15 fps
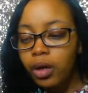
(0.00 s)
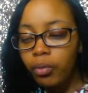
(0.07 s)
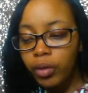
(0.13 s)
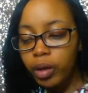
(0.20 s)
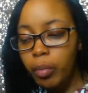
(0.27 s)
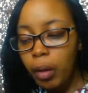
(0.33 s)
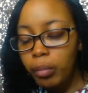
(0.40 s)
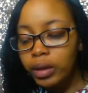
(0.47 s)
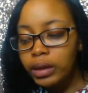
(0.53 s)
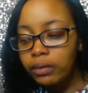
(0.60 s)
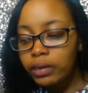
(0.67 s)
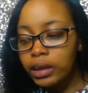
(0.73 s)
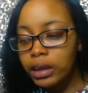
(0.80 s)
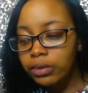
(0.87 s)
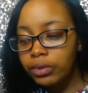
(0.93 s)
When the members
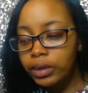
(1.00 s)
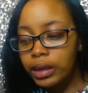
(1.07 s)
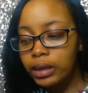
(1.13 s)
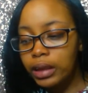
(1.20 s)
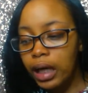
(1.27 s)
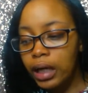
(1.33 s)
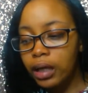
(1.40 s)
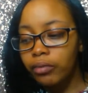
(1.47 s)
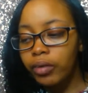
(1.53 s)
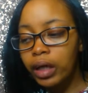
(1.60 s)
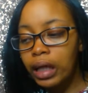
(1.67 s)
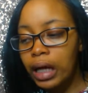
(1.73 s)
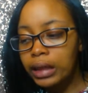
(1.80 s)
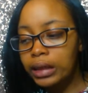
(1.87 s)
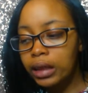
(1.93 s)
of the secret society
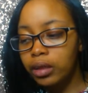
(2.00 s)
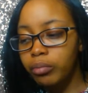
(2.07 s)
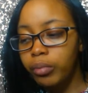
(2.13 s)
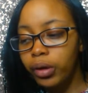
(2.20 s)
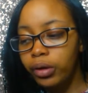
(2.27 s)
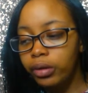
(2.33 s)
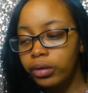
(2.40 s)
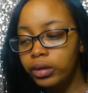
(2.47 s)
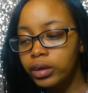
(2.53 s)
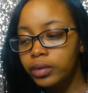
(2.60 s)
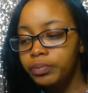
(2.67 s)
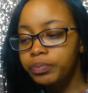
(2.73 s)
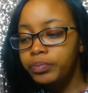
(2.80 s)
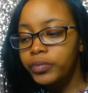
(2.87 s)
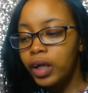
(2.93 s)
realize that the murderers
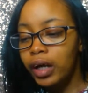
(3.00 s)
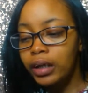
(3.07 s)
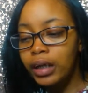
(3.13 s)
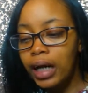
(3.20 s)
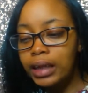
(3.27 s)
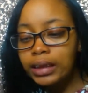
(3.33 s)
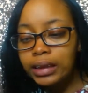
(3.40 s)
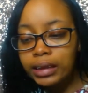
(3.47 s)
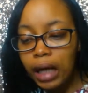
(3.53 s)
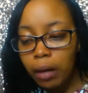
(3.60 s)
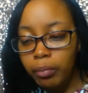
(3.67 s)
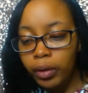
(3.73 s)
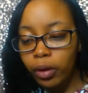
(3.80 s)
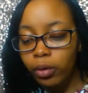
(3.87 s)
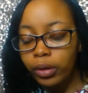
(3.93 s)
are not
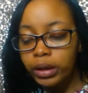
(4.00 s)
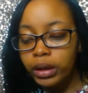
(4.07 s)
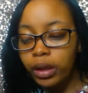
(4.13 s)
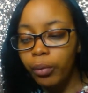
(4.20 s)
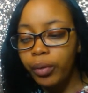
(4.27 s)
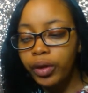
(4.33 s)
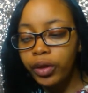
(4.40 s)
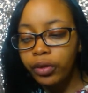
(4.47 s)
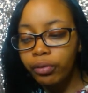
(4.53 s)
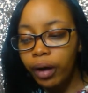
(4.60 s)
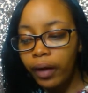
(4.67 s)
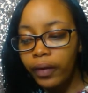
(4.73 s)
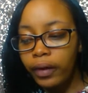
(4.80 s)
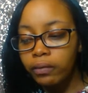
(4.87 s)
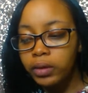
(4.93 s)
stopping or slowing the
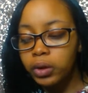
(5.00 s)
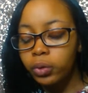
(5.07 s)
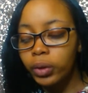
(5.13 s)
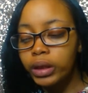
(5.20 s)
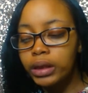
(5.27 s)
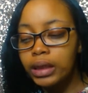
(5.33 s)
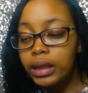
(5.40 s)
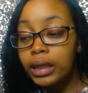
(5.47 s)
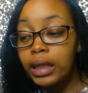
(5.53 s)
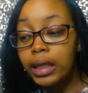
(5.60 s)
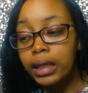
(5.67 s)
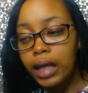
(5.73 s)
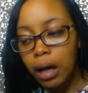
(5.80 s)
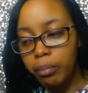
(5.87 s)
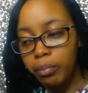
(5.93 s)
threat, they resort to
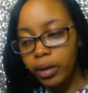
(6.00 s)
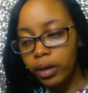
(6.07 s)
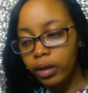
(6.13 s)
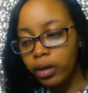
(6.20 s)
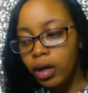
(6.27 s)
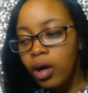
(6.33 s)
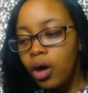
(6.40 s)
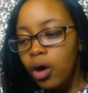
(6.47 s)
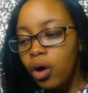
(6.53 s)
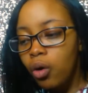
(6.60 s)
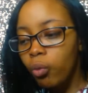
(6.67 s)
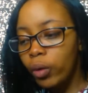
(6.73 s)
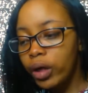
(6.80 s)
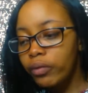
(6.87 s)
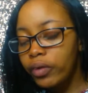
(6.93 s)
kidnapping.
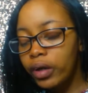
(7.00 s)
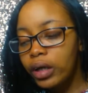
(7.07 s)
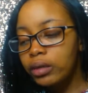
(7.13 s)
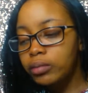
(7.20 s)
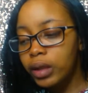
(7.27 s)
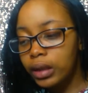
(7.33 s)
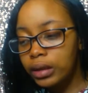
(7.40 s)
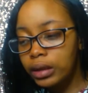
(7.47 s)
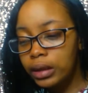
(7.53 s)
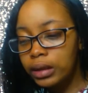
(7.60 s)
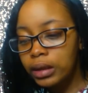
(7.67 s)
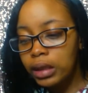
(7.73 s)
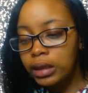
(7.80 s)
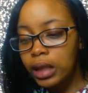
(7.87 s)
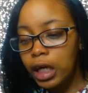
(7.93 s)
One of their
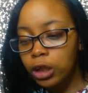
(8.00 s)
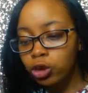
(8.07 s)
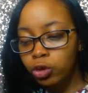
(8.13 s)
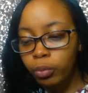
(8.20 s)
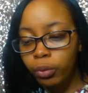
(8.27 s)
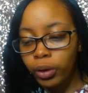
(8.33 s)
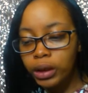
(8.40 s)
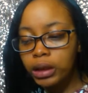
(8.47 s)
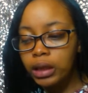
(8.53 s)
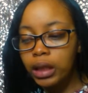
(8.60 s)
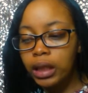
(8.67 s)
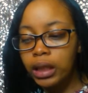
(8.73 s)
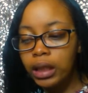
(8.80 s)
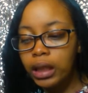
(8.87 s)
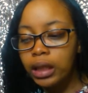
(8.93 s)
abductees is Andrew Morrison,
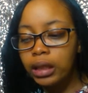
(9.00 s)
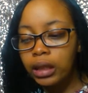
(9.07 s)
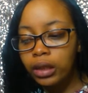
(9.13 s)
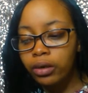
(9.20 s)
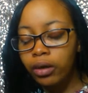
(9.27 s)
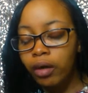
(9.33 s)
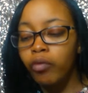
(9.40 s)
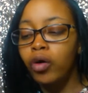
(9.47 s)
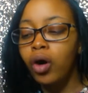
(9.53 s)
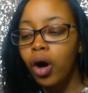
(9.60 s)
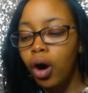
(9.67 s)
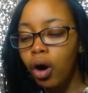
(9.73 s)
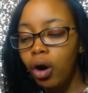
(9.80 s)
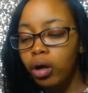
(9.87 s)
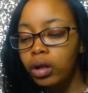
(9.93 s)
a key leader of the
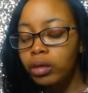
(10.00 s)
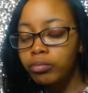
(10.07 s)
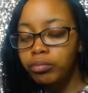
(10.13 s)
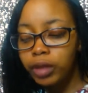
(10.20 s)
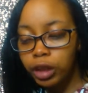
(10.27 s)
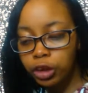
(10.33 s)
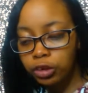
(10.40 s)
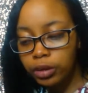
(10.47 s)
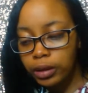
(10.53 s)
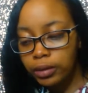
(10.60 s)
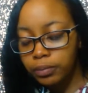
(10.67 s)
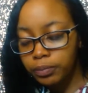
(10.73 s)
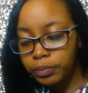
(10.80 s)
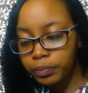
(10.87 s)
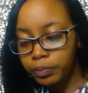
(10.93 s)
Call Ministry.
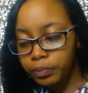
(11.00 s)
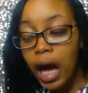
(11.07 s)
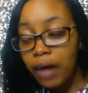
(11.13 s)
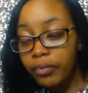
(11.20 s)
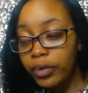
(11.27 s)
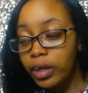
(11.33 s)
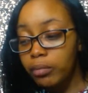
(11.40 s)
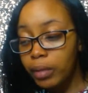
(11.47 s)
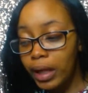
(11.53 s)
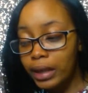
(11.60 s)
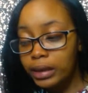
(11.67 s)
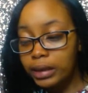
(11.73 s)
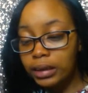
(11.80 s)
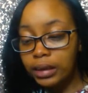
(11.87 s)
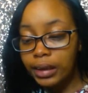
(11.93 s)
After he
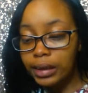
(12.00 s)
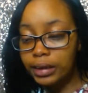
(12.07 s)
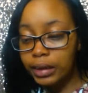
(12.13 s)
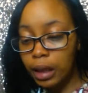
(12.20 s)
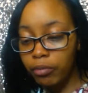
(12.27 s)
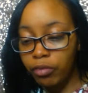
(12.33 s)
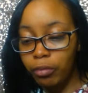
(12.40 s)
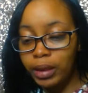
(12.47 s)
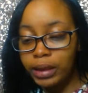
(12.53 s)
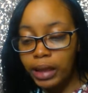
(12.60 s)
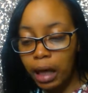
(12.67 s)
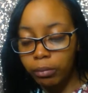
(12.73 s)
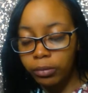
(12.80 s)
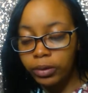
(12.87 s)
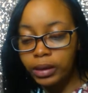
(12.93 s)
manages to escape from his
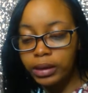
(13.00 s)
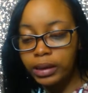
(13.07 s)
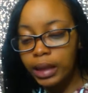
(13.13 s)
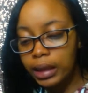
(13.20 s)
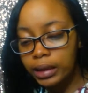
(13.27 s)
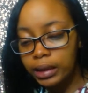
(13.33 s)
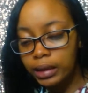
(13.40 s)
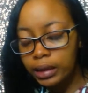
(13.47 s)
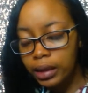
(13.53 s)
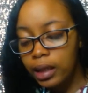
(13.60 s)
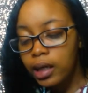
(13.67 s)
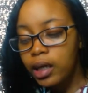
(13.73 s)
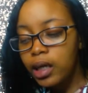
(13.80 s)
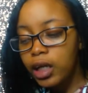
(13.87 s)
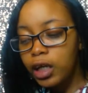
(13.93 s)
captors in Texas,
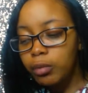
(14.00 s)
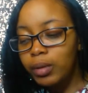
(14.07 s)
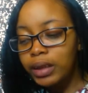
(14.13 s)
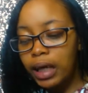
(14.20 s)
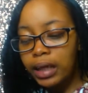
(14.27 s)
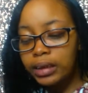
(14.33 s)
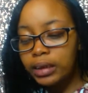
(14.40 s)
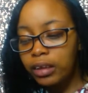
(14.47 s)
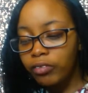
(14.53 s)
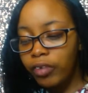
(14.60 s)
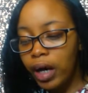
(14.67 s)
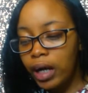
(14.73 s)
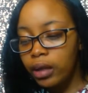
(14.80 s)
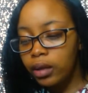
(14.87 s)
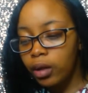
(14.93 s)
he must
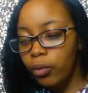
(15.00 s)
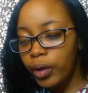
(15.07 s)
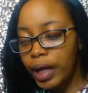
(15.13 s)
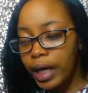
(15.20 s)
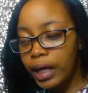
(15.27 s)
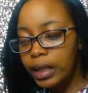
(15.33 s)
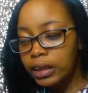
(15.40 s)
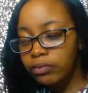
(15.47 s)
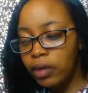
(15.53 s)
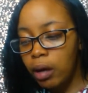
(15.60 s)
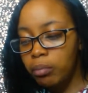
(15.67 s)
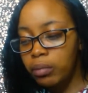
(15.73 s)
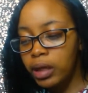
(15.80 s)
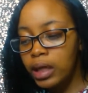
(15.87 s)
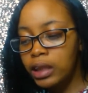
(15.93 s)
identify and locate his
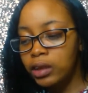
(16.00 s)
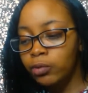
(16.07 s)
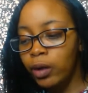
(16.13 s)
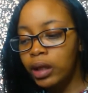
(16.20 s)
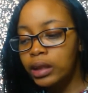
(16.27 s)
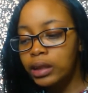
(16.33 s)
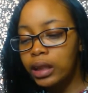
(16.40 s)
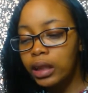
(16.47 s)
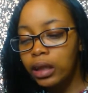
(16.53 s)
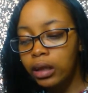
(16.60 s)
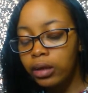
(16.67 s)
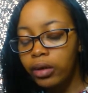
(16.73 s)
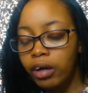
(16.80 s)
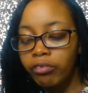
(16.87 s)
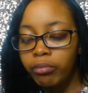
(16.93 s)
family as well as the
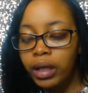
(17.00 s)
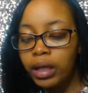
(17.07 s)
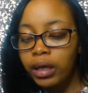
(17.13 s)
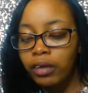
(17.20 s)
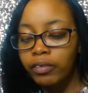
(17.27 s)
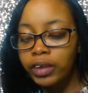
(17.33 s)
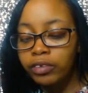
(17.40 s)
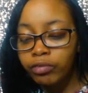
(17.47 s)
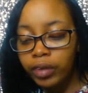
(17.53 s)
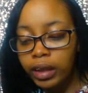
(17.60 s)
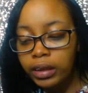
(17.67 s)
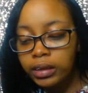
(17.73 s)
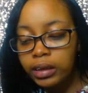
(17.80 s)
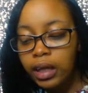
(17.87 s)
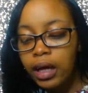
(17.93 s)
killer of many of his
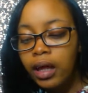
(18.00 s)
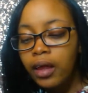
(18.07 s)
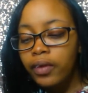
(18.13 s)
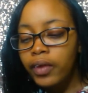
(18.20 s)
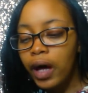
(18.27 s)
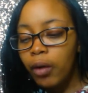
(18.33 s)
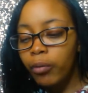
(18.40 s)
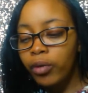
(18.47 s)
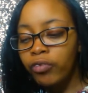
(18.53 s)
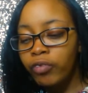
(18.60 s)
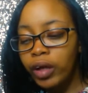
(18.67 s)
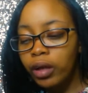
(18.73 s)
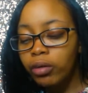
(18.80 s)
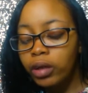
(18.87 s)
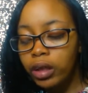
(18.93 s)
friends that were
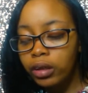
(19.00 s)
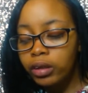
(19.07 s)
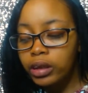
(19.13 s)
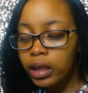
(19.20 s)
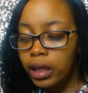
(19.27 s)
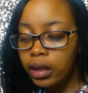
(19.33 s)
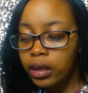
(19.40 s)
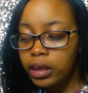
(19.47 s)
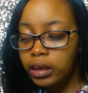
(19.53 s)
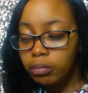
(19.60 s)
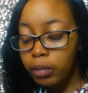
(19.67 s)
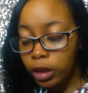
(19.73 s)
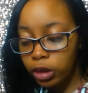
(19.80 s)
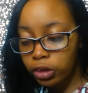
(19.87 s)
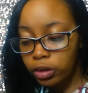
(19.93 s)
fellow leaders in this
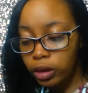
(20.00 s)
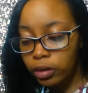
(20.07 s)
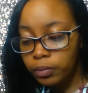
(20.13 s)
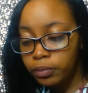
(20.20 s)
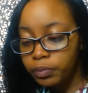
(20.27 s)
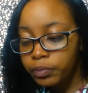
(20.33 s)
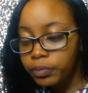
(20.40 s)
ministry.